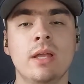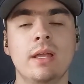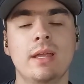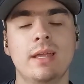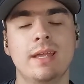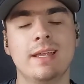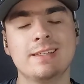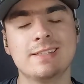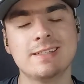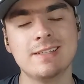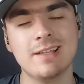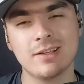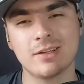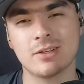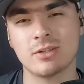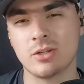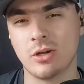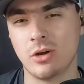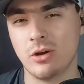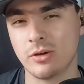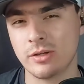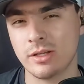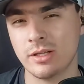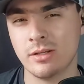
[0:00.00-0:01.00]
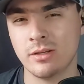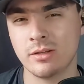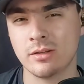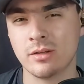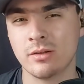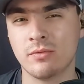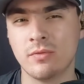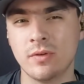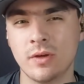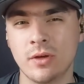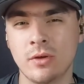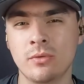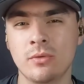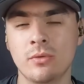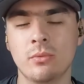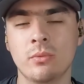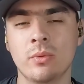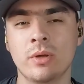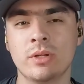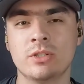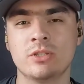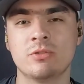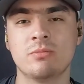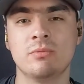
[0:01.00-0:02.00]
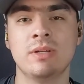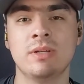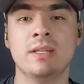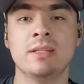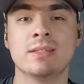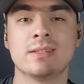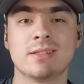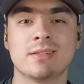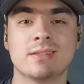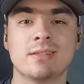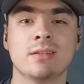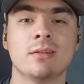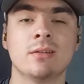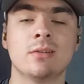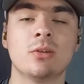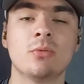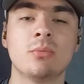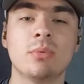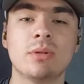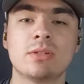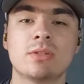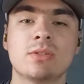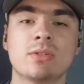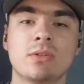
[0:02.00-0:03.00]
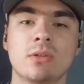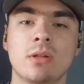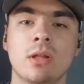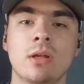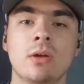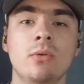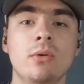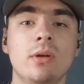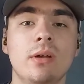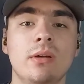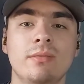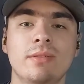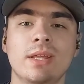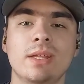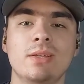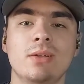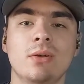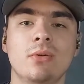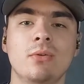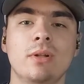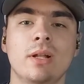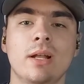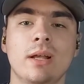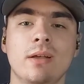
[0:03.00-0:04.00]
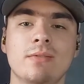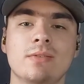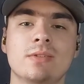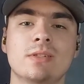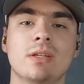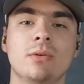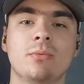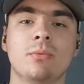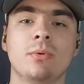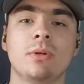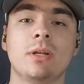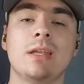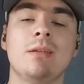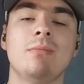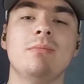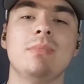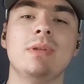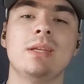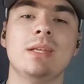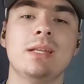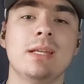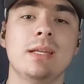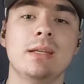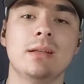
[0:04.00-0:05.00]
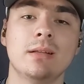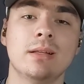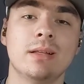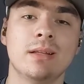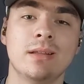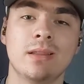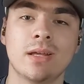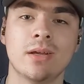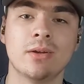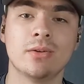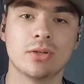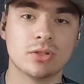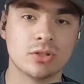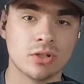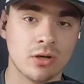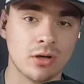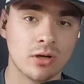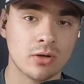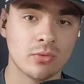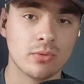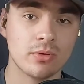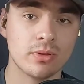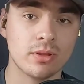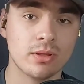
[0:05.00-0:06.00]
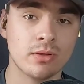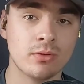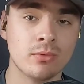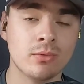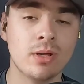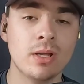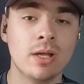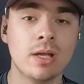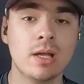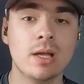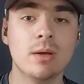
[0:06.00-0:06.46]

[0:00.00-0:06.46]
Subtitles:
It's not talking on the phone, which means it's a little bit slow if they don't have someone immediately there to talk with you,